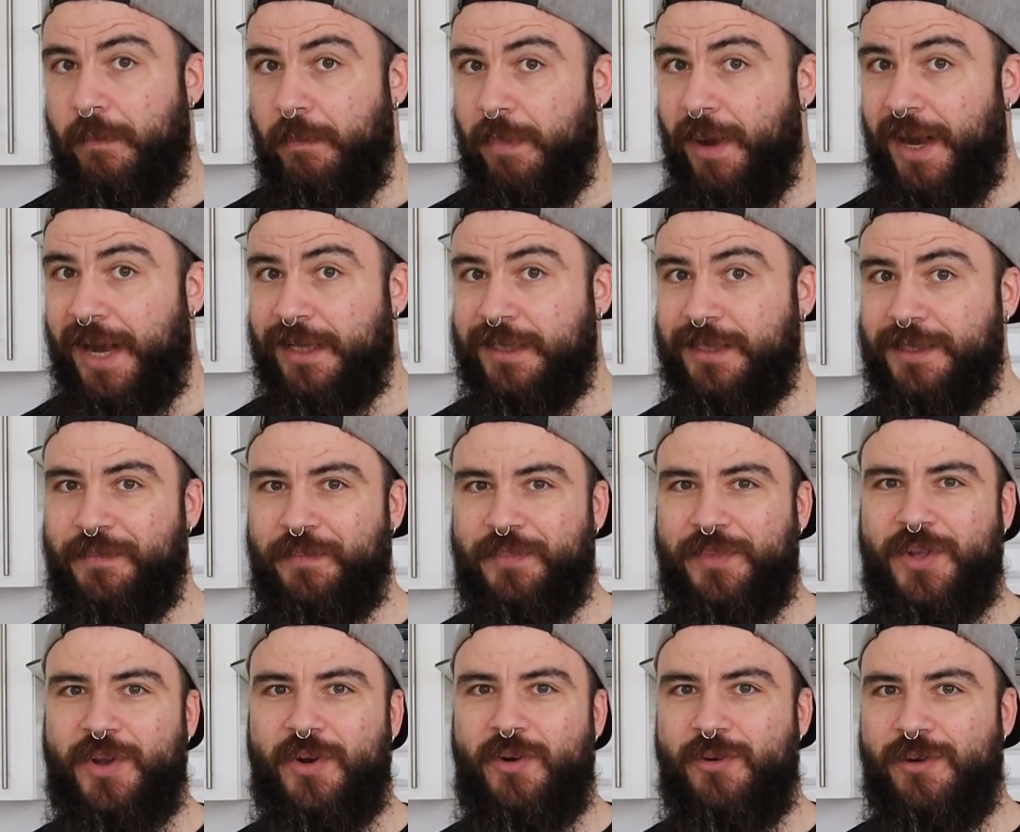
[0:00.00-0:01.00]
but
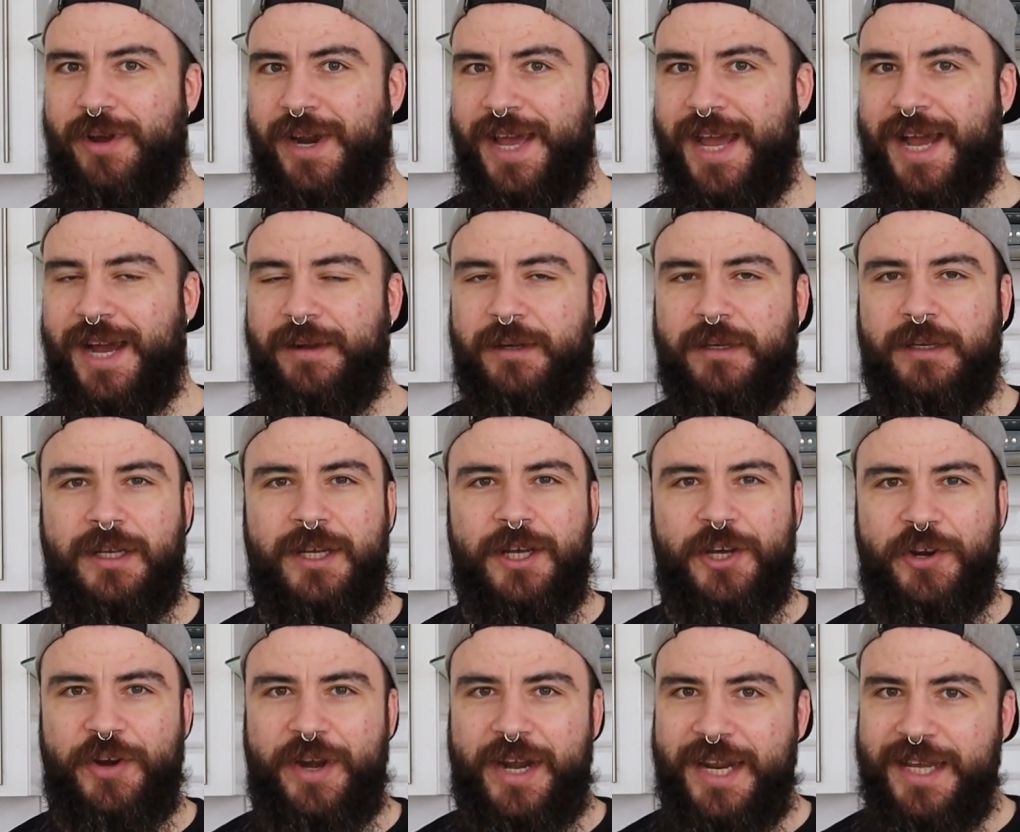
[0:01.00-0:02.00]
OREA
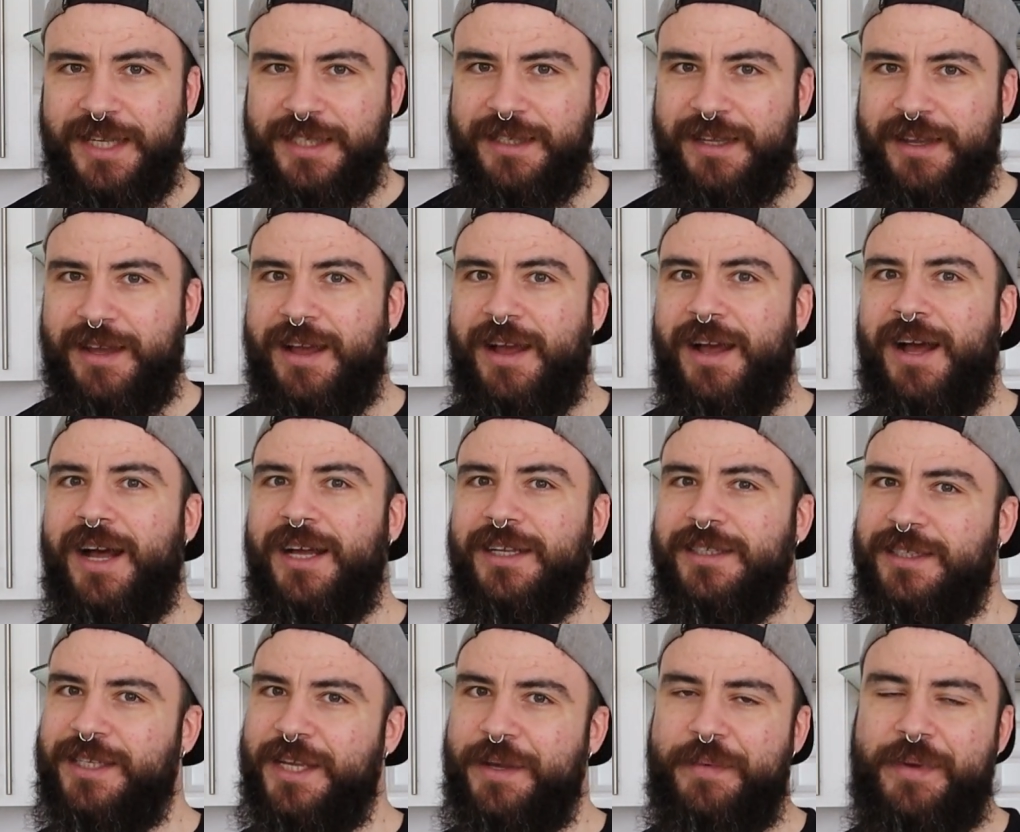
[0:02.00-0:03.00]
released a
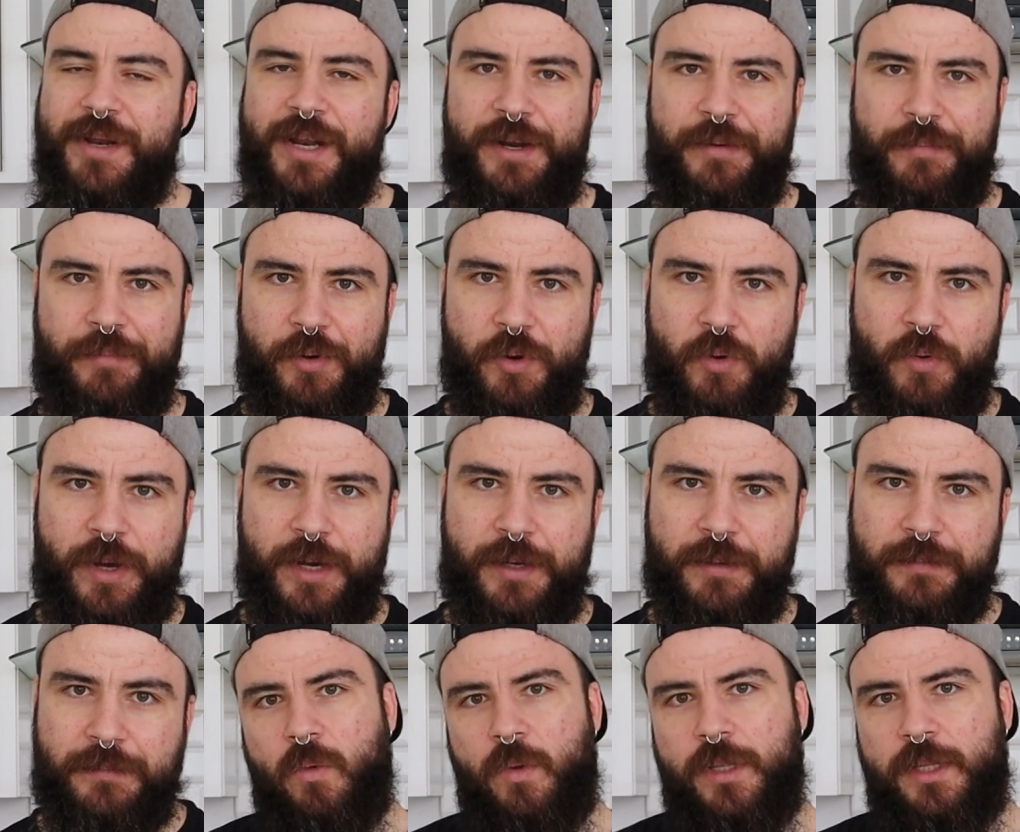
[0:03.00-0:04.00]
similar brewer
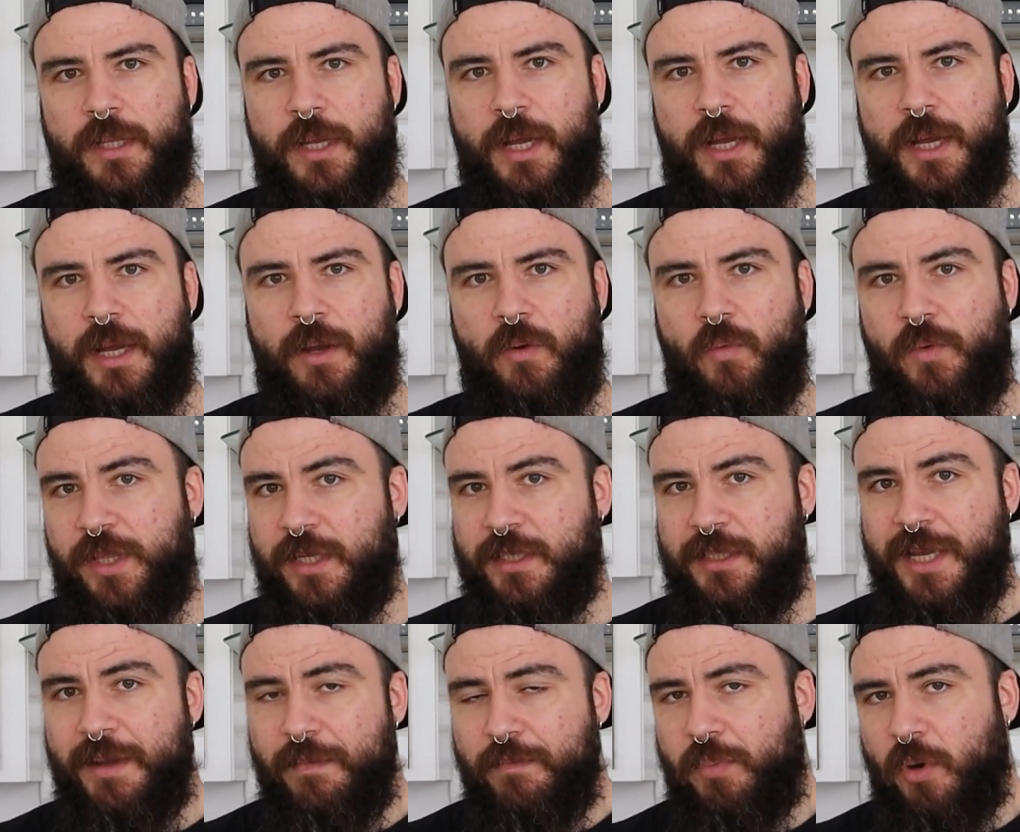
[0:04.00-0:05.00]
with the
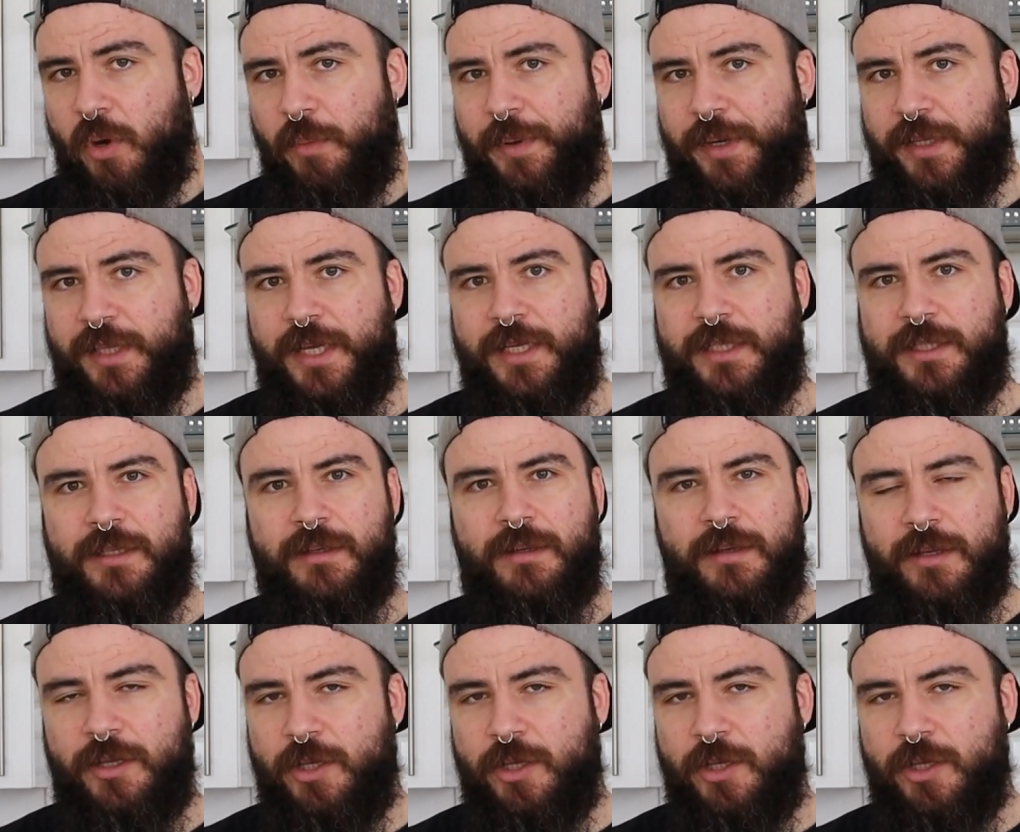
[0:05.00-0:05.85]
same properties,